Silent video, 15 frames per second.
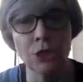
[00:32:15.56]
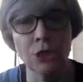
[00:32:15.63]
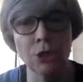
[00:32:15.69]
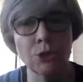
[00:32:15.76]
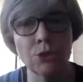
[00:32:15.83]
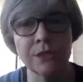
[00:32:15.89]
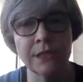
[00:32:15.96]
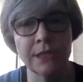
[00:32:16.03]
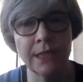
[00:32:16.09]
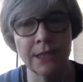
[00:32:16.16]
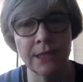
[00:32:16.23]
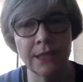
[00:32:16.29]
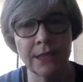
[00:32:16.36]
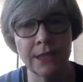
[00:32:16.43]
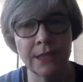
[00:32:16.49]
say it's an
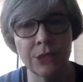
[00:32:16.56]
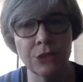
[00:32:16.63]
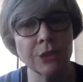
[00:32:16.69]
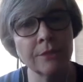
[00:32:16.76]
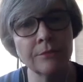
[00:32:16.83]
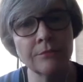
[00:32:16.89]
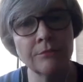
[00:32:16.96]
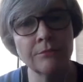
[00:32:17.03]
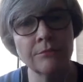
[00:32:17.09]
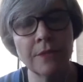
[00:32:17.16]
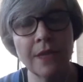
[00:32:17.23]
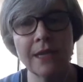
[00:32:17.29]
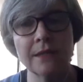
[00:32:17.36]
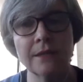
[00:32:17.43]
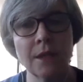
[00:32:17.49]
hallucination.
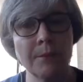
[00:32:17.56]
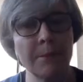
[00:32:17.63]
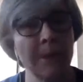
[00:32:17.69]
It, the